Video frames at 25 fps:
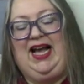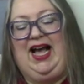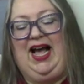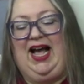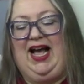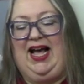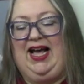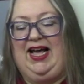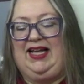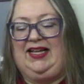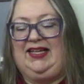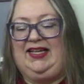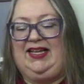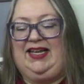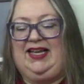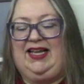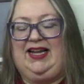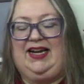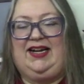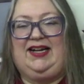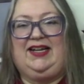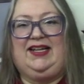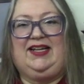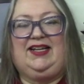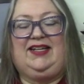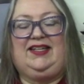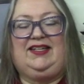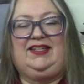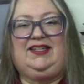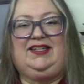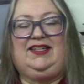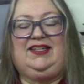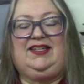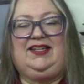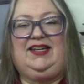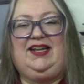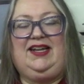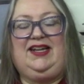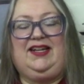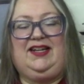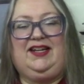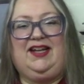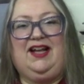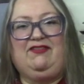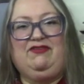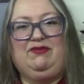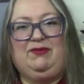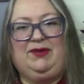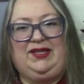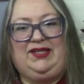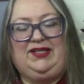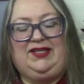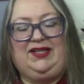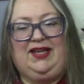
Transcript: Canadian governments